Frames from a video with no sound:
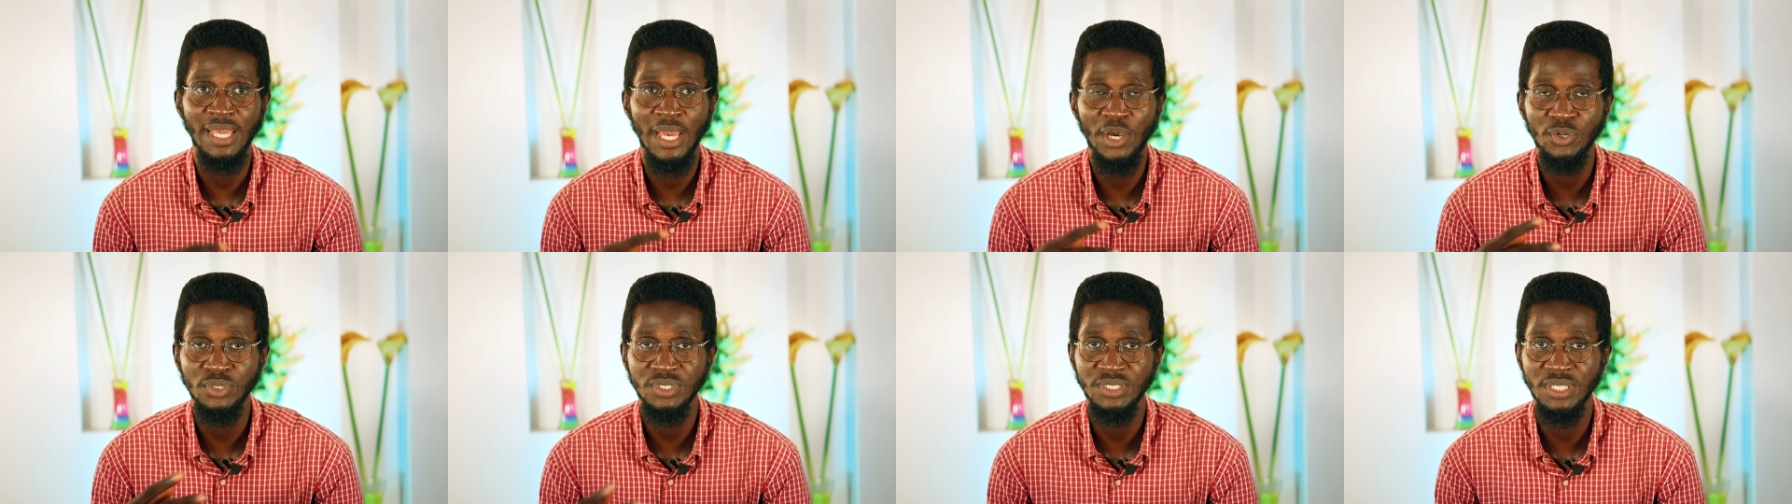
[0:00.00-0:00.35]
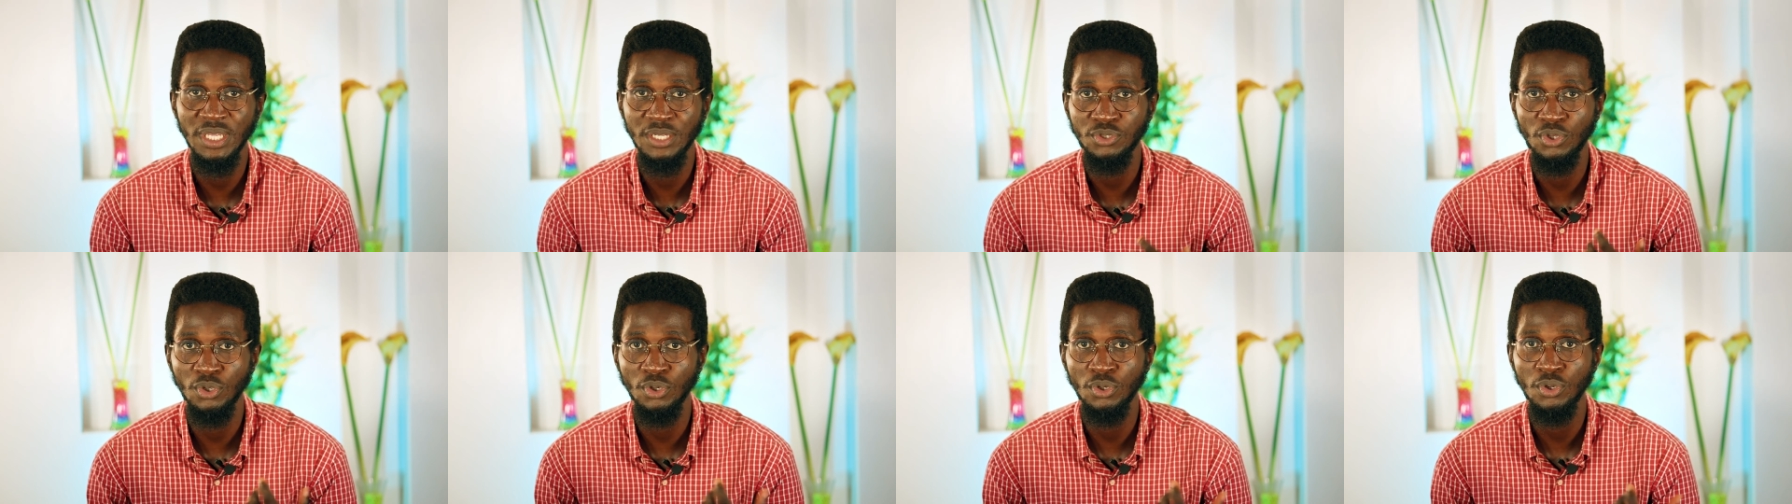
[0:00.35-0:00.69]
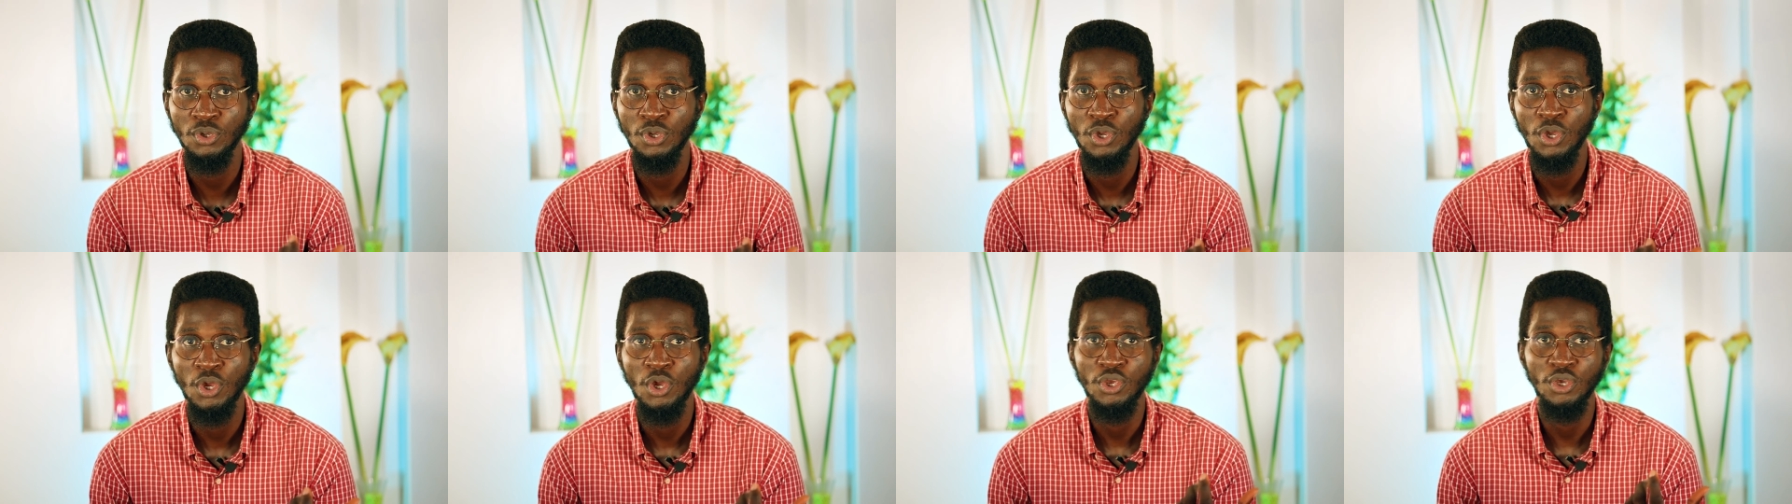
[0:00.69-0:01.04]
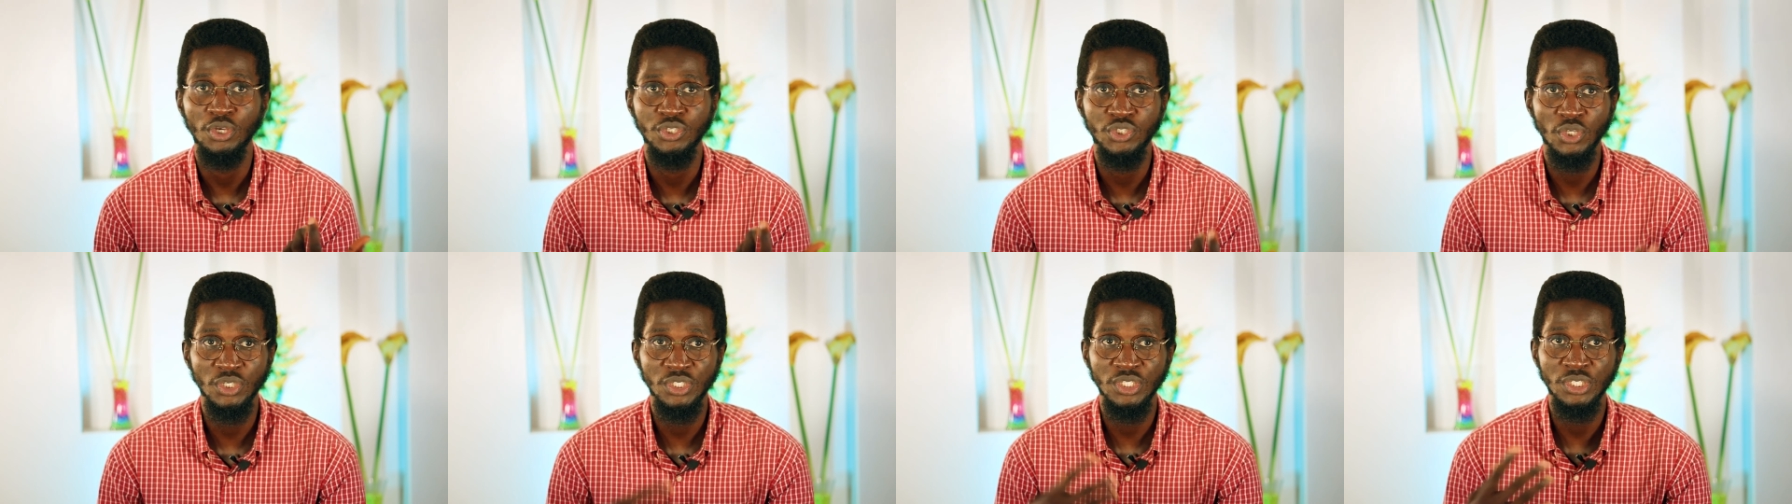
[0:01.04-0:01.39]
the health sector.
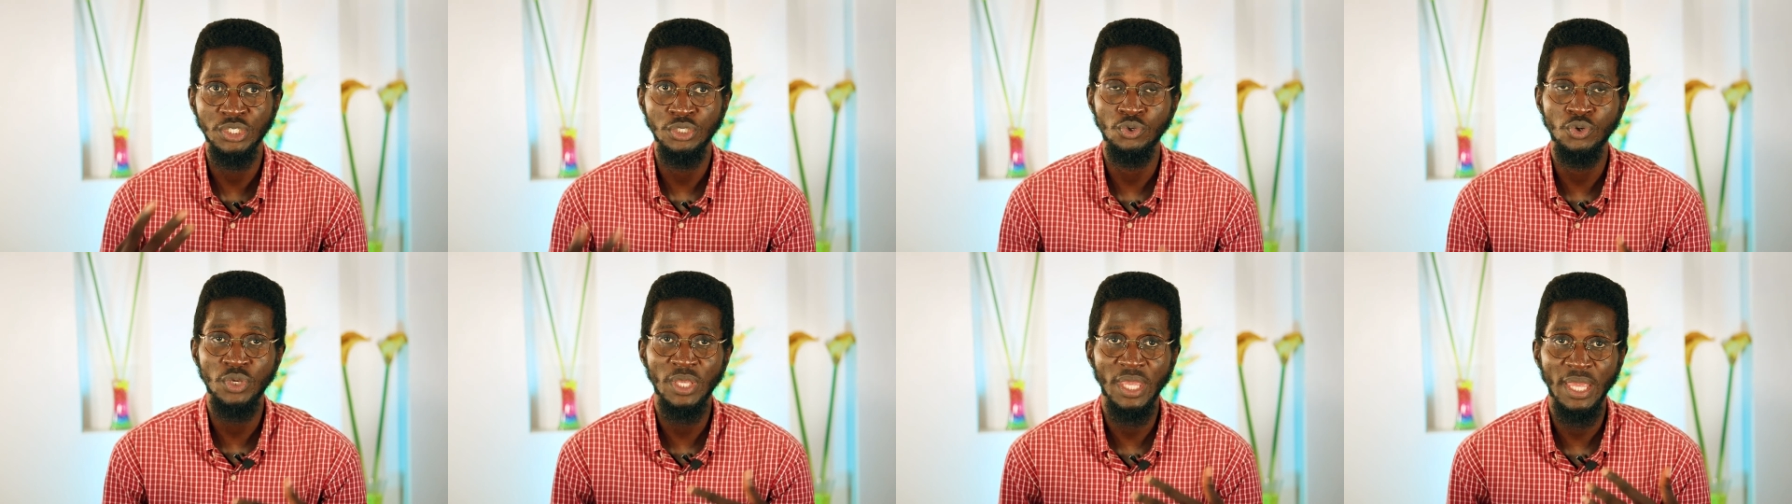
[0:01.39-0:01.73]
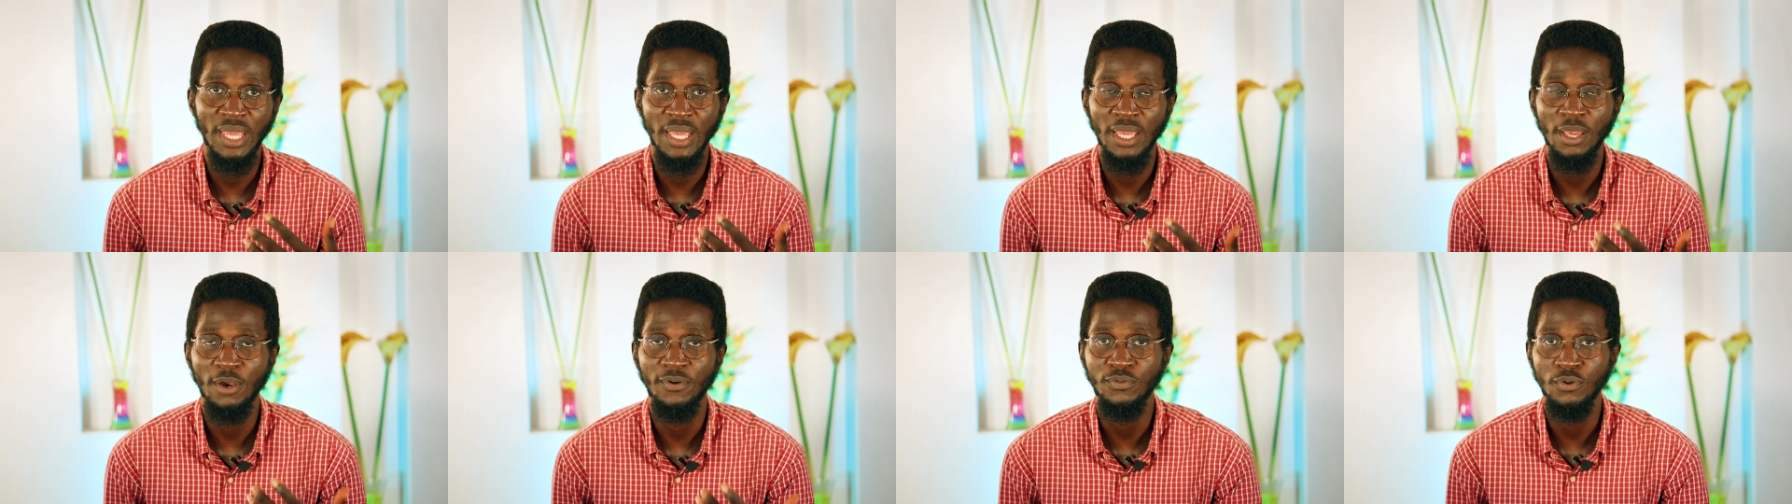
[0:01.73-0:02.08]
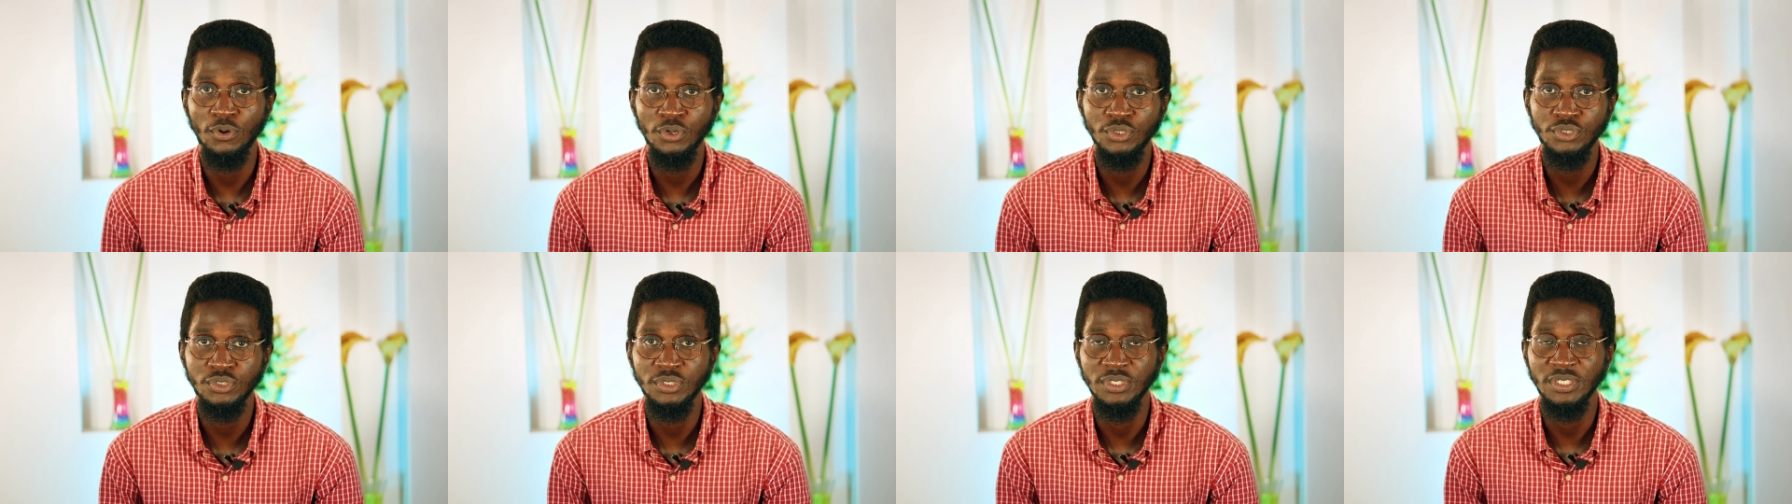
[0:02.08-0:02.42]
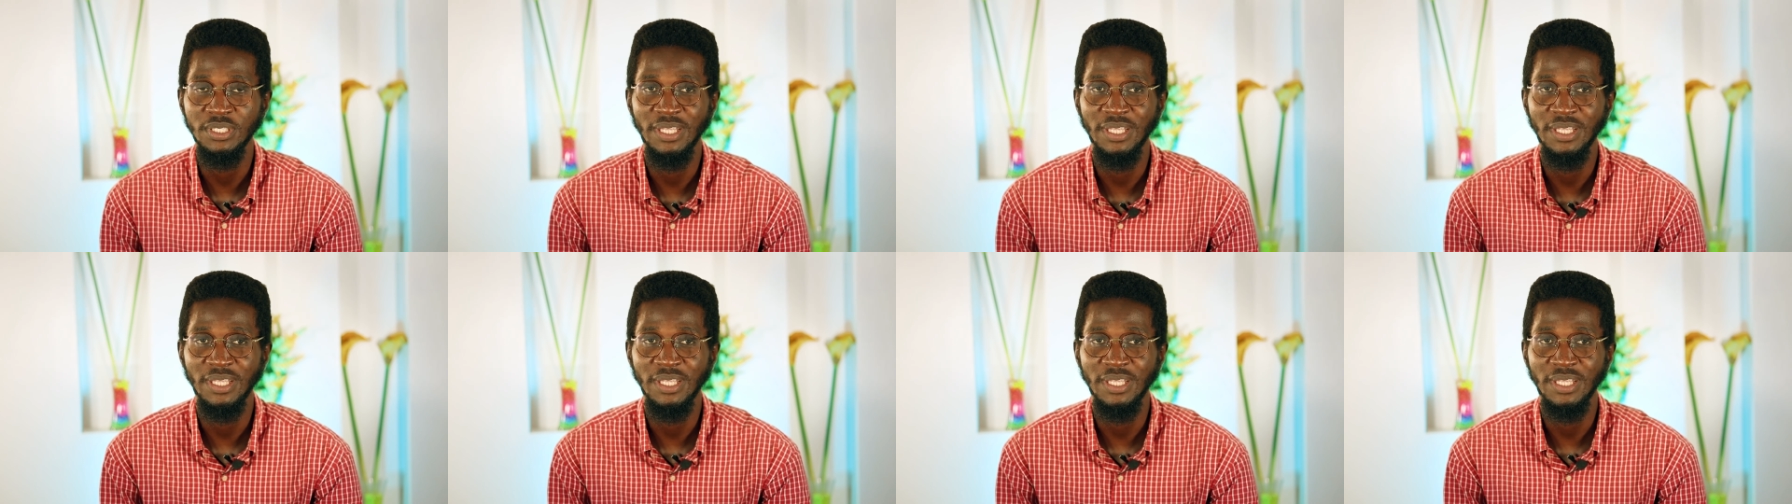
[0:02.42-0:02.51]
Your study in U K, of course,